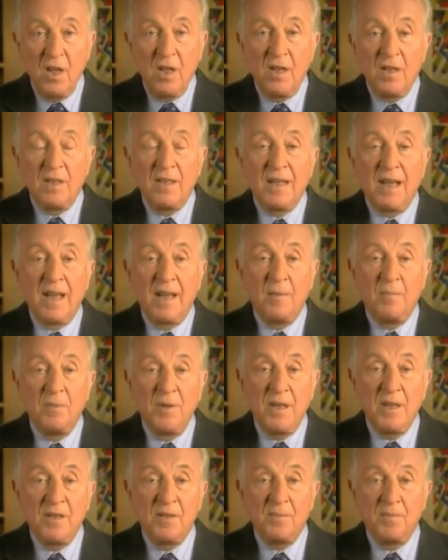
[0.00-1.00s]

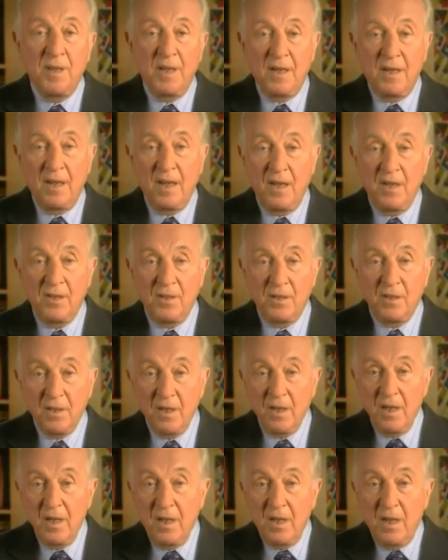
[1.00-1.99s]
diabetes medication.
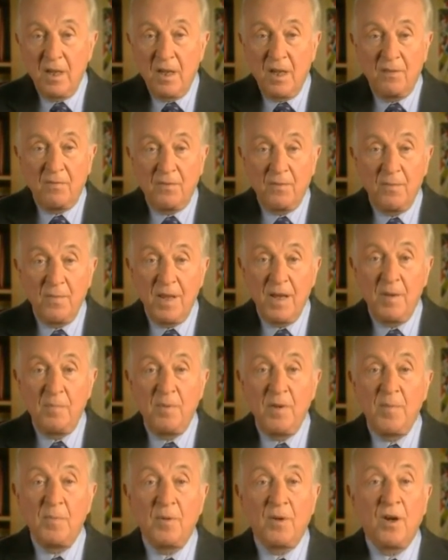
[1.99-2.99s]
And for many
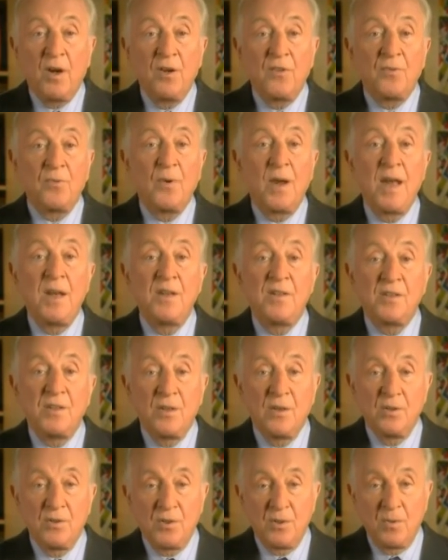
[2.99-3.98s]
people, arthritis
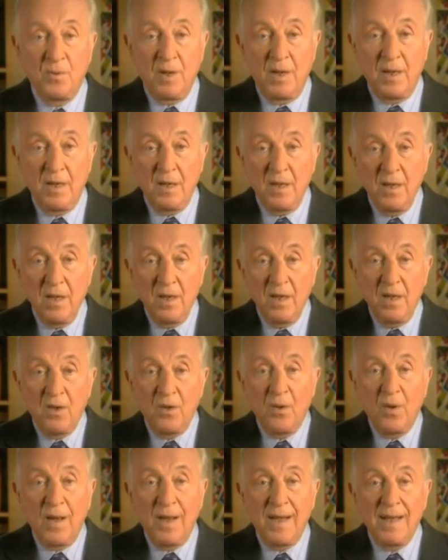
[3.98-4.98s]
goes away.
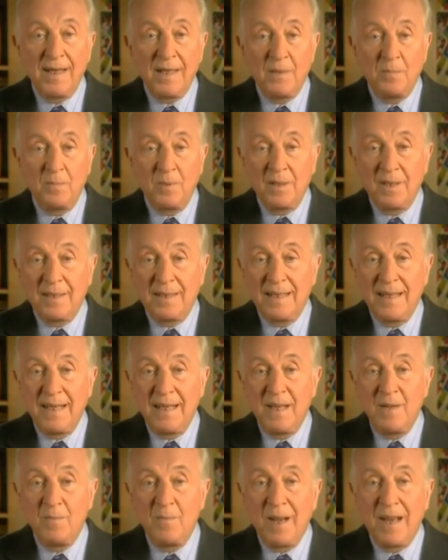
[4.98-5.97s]
Chronic
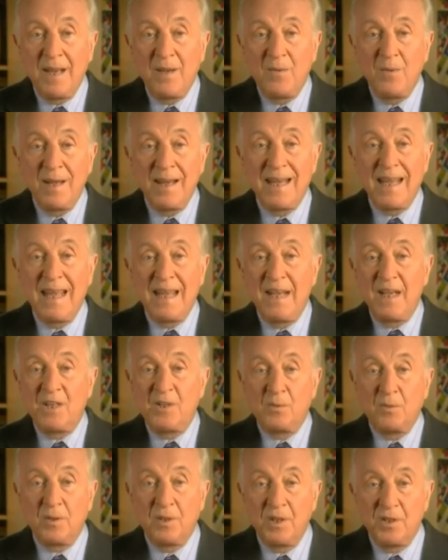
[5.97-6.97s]
debilitating migraine headaches
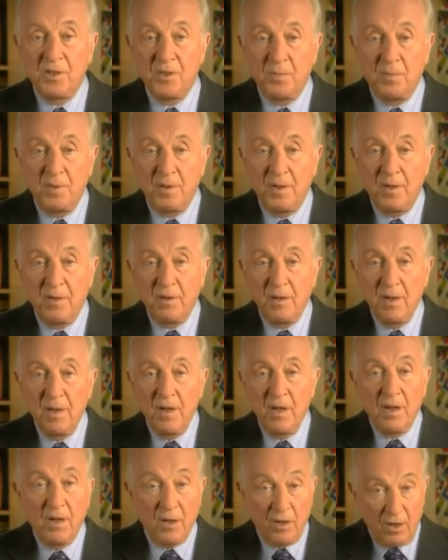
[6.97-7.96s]
will disappear.
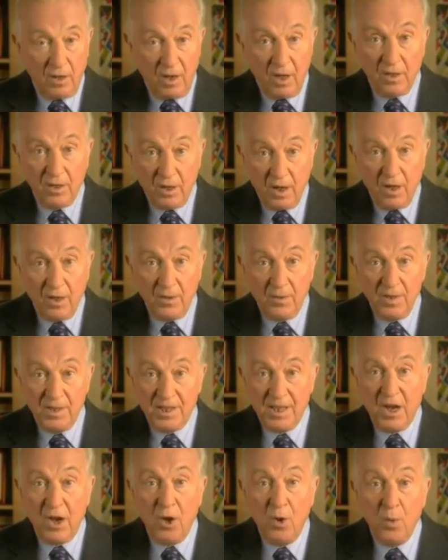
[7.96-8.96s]
Clogged arteries
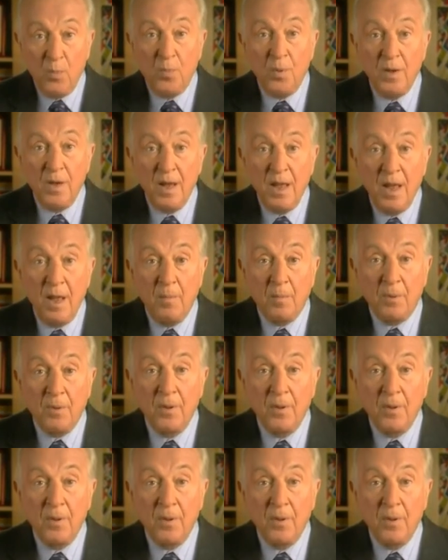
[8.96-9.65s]
open up.